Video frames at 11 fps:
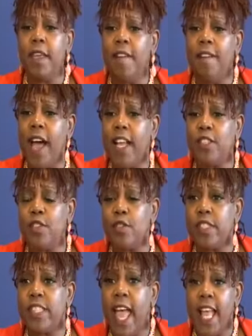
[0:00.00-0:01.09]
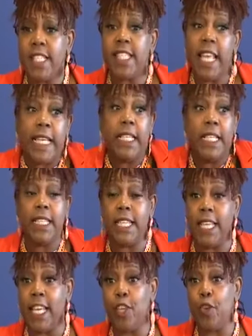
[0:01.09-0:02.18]
advisors, that's a good
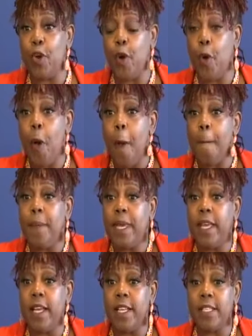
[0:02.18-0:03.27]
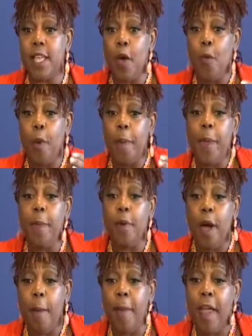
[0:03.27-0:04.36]
thing, you know, because when people
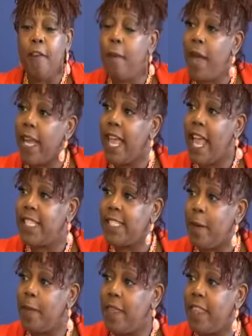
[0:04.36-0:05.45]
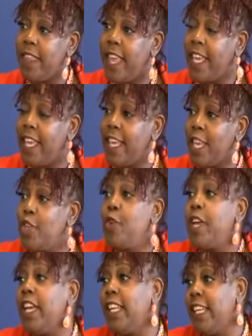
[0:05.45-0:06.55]
come, everybody has something that they can you
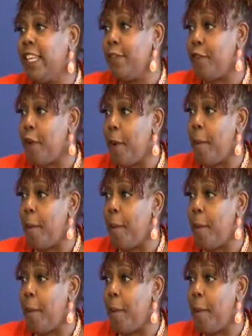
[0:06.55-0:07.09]
can glean from.